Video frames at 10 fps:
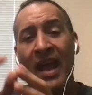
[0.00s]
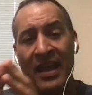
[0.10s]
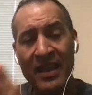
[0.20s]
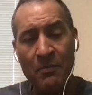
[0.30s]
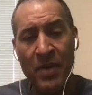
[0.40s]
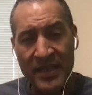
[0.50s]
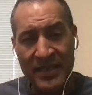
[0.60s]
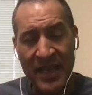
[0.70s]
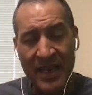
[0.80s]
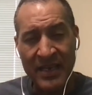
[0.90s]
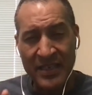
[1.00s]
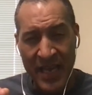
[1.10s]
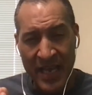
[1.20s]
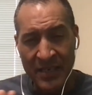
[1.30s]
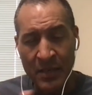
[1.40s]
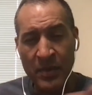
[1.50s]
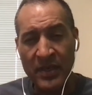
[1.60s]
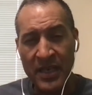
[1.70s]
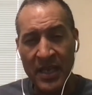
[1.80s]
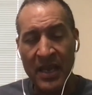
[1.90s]
and then paste that into Chat
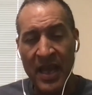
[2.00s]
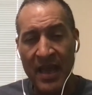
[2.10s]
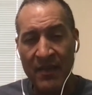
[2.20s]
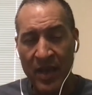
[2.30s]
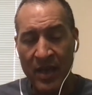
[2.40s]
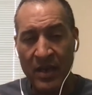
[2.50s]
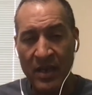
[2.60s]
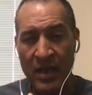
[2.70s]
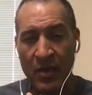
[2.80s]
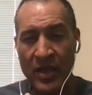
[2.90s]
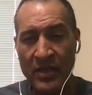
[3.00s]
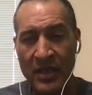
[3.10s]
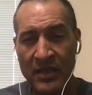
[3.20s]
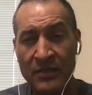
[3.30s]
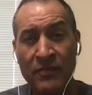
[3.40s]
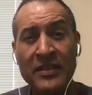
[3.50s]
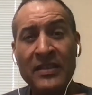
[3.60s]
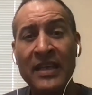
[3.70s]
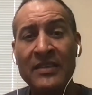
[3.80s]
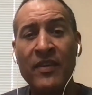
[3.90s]
GPT and have it,
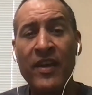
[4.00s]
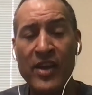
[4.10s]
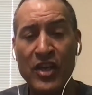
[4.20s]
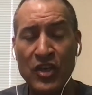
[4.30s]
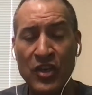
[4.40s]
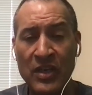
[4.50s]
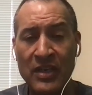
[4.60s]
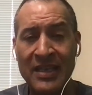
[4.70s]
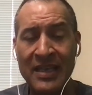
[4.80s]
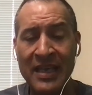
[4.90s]
it's very good.